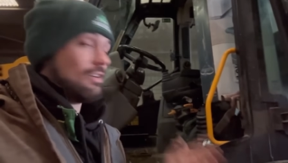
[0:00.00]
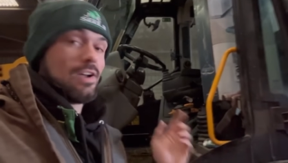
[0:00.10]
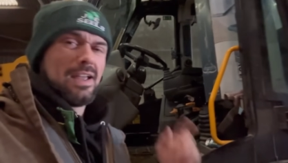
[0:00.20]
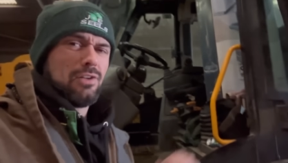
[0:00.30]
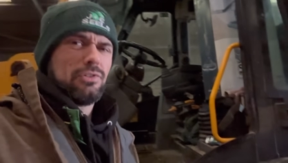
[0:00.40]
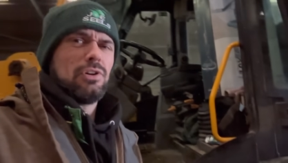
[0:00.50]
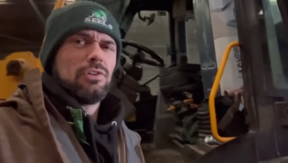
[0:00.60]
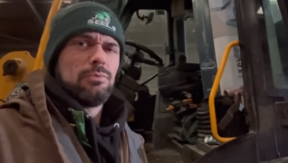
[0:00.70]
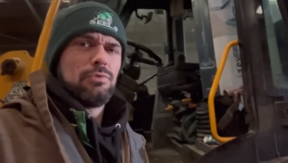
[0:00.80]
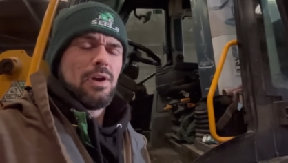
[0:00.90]
I also got
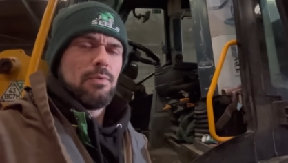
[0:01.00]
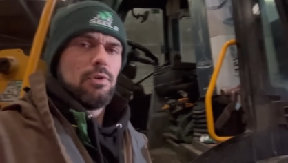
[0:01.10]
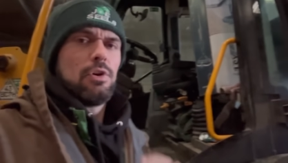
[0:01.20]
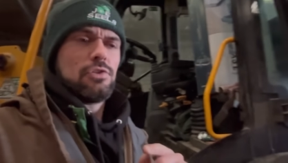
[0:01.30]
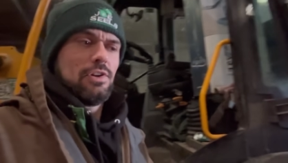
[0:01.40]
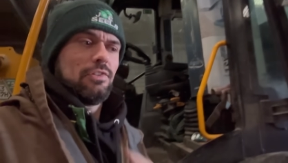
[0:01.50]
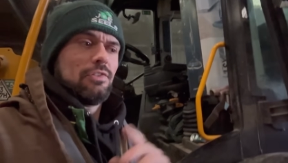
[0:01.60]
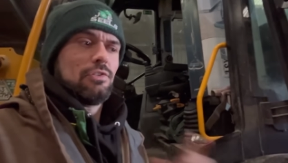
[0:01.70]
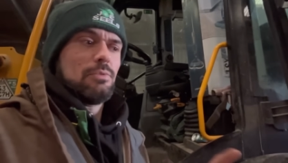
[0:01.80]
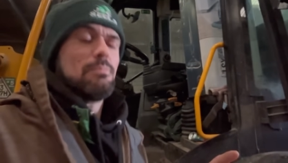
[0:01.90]
some Ferrero Rochers
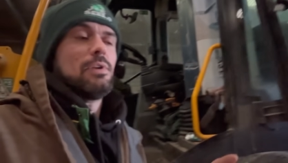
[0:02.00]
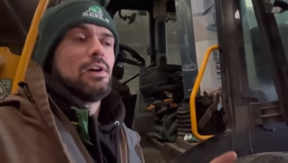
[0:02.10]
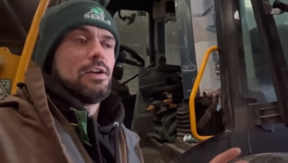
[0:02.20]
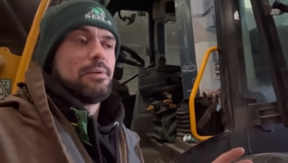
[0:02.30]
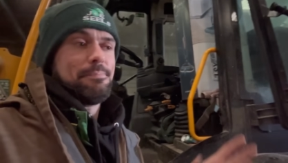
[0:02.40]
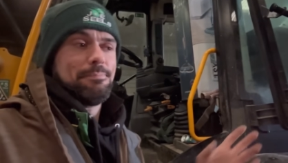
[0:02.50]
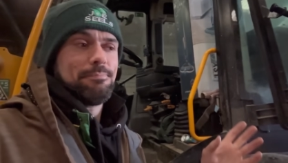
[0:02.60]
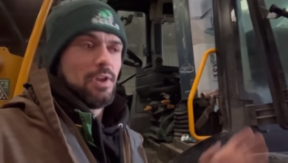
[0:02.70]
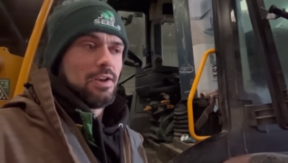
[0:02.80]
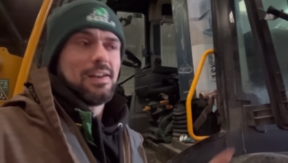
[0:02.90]
and some um,
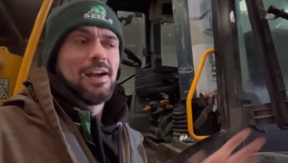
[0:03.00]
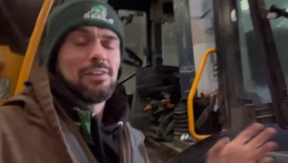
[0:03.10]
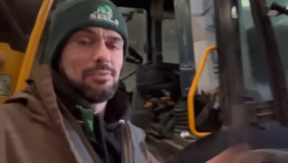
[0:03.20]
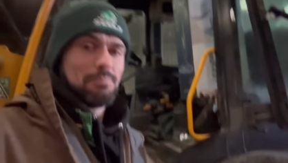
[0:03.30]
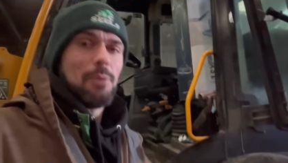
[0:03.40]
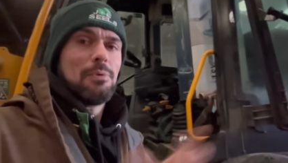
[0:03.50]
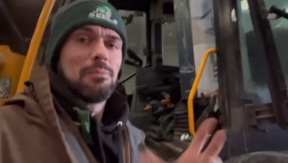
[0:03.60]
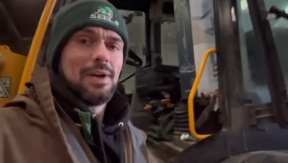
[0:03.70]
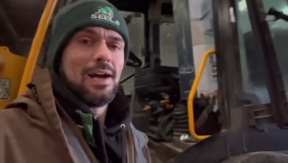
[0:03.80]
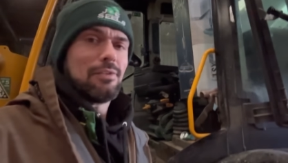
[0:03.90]
and a nice pop-up
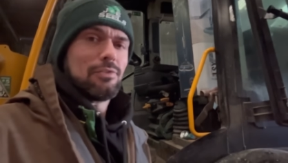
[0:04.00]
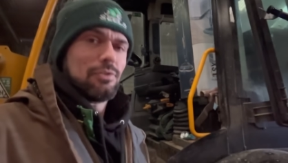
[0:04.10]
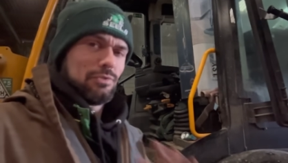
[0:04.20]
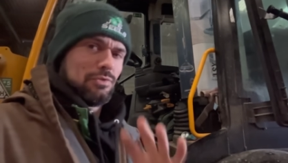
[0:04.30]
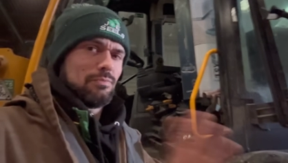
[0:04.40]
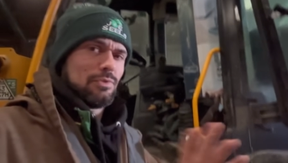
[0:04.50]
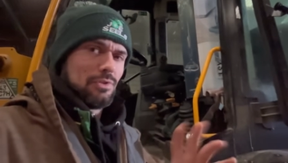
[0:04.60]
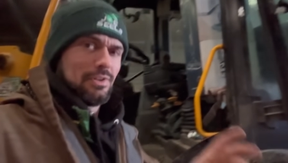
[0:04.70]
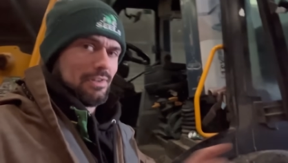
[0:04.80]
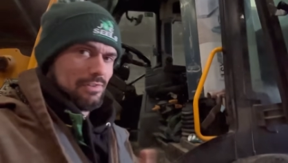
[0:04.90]
card and stuff. So don't
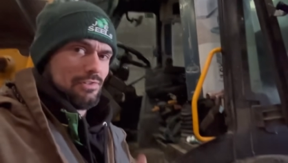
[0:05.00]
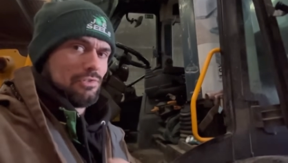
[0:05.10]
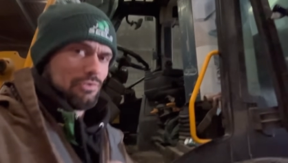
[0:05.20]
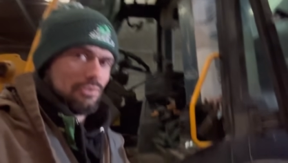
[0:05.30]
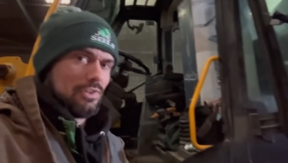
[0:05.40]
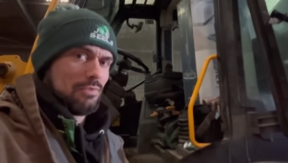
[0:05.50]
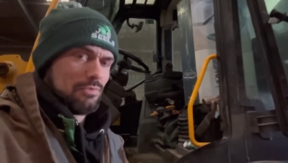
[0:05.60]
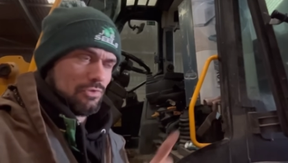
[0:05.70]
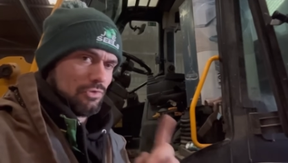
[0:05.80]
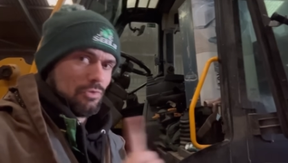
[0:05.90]
think this is just the just